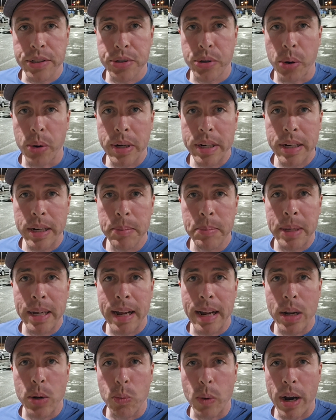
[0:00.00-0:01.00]
so it can
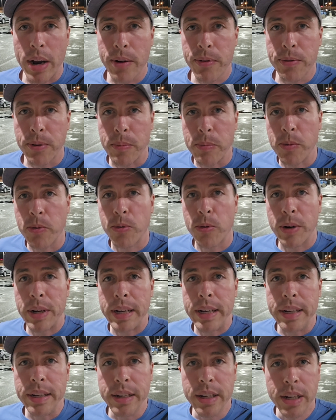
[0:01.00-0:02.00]
be anywhere from
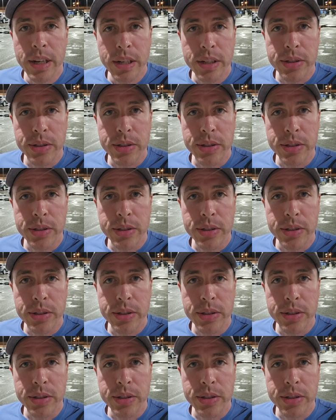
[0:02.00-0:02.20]
free